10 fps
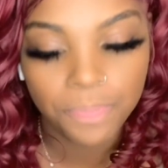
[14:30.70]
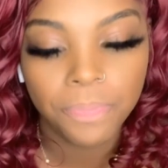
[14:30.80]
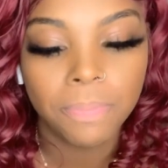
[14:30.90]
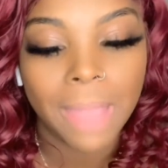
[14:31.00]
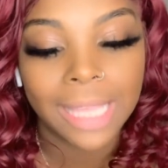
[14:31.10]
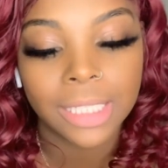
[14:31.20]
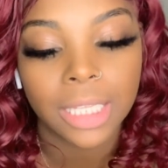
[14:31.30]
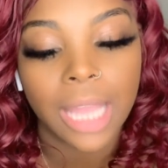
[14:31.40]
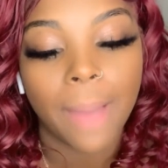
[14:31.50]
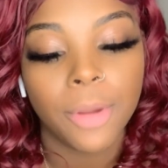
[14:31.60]

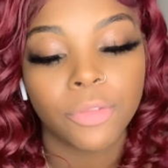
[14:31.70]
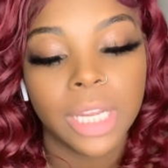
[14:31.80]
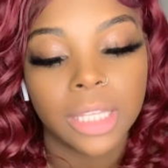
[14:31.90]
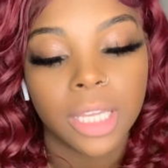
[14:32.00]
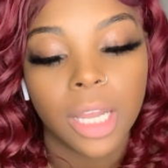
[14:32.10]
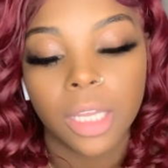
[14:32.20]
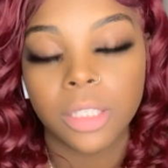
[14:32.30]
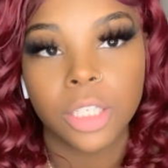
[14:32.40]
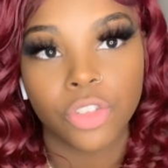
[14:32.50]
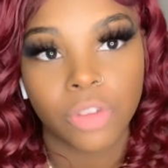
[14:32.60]
basically I'm gonna read the
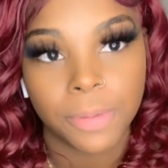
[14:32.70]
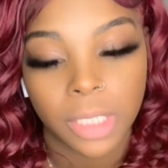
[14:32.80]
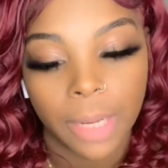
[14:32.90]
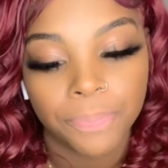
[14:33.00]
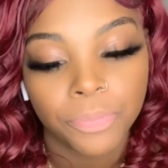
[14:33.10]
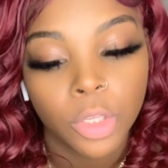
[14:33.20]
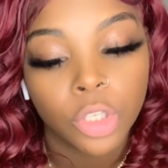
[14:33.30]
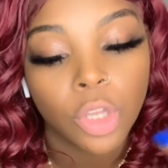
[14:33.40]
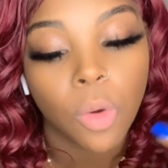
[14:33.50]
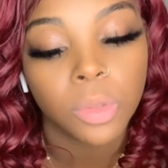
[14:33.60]
description.
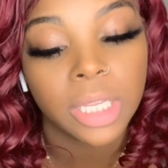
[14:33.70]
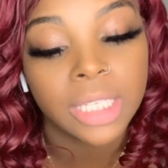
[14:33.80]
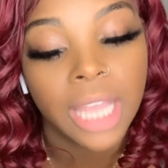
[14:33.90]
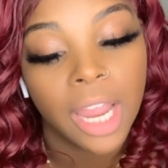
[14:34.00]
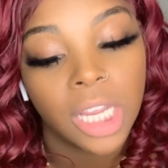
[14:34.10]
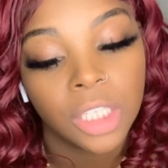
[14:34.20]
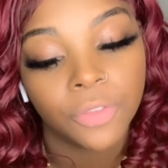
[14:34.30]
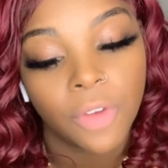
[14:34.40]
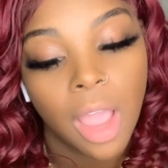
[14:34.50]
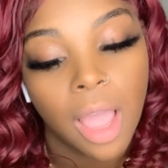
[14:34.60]
So this hair is
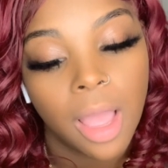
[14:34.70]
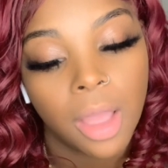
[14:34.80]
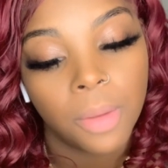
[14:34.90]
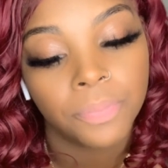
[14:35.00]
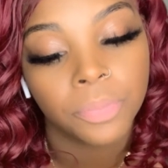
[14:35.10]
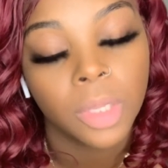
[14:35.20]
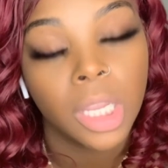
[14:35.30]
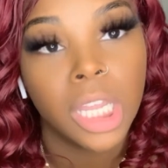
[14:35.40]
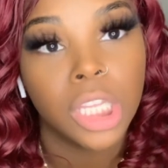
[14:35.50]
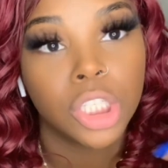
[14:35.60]
from
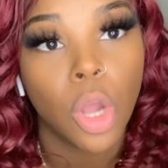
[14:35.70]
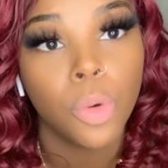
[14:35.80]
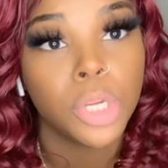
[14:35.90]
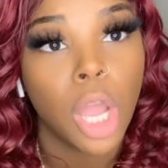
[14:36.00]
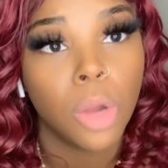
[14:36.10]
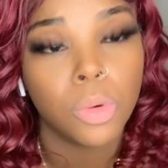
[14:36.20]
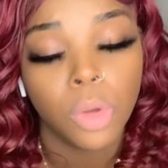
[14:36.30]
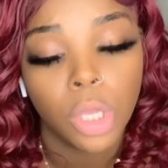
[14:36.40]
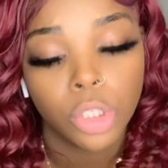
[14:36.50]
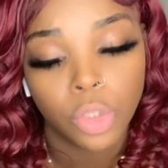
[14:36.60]
Katonyo
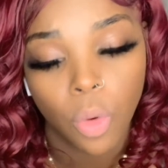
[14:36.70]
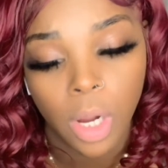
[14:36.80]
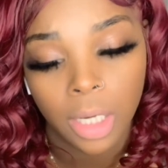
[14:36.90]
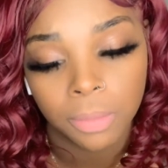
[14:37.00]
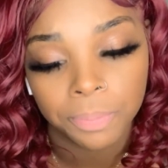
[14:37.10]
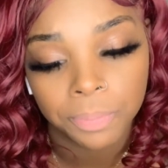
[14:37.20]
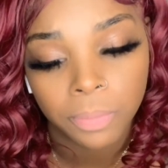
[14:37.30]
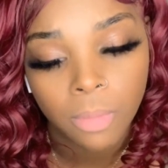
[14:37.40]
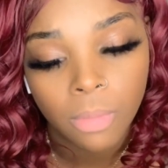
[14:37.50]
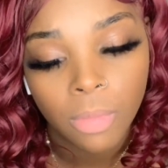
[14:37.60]
store.
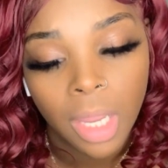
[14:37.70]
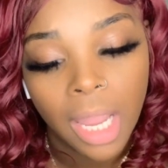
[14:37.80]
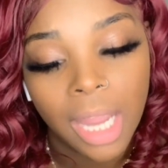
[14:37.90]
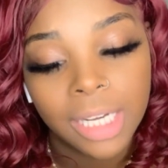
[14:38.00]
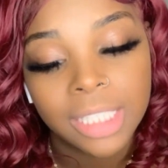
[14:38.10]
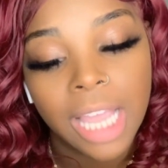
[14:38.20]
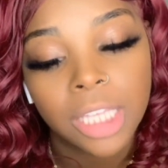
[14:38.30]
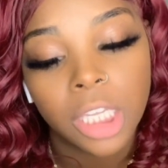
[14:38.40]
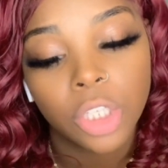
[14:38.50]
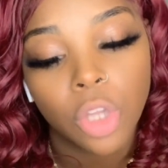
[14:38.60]
And it
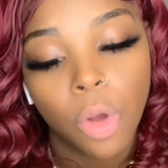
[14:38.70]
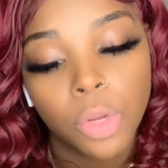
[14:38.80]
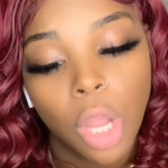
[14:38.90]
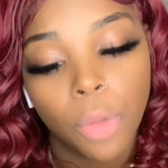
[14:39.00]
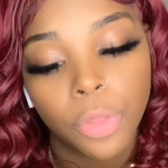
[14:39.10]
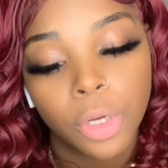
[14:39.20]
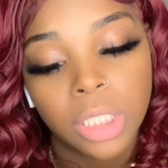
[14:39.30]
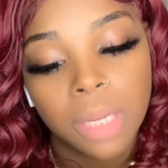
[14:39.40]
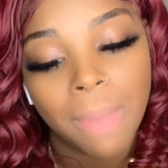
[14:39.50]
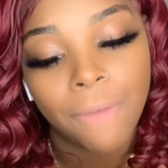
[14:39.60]
says Katonyo
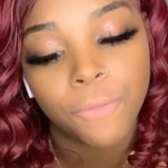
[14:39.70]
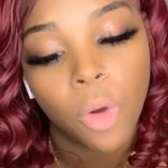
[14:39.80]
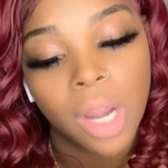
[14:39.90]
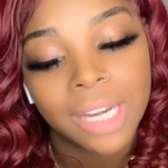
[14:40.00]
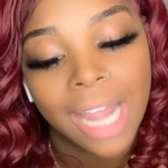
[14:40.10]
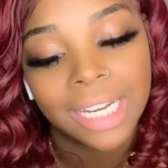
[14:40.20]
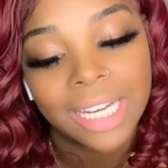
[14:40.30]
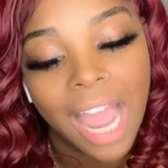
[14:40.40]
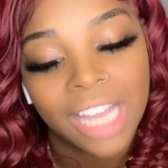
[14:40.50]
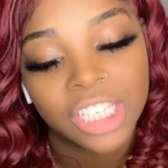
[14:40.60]
13 by 4
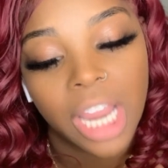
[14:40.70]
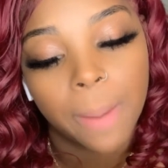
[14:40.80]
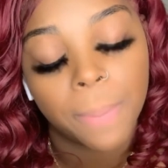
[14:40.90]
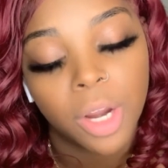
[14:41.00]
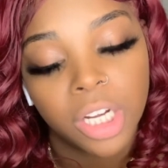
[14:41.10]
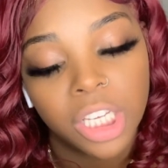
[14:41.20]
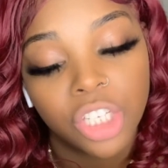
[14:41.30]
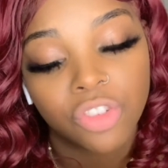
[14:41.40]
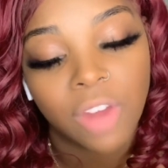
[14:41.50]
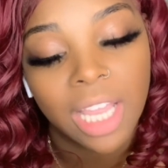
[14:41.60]
99J burgundy
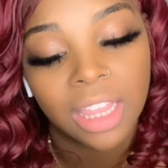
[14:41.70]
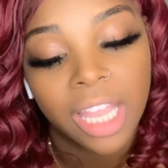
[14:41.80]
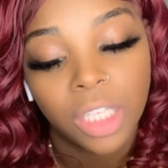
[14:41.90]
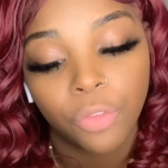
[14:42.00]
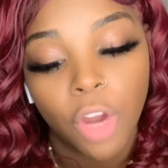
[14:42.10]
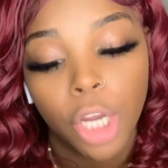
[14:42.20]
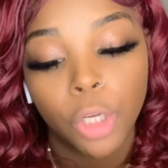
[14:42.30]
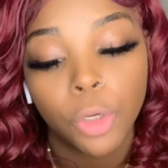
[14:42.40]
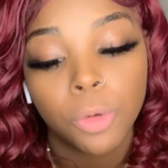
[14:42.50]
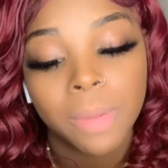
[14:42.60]
straight lace
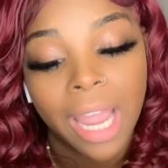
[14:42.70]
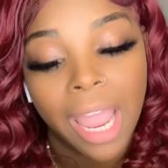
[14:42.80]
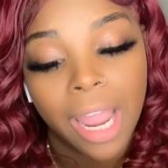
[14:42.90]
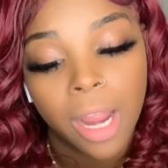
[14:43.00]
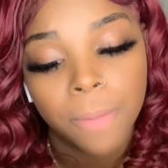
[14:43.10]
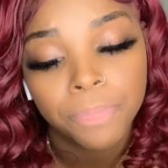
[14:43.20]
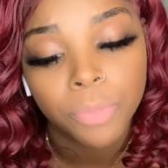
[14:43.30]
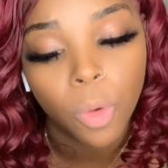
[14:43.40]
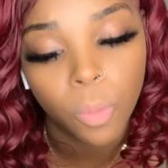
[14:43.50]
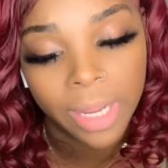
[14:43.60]
front human hair
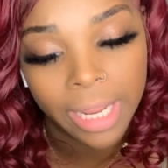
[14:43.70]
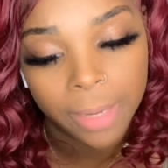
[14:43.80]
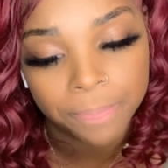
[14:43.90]
wig.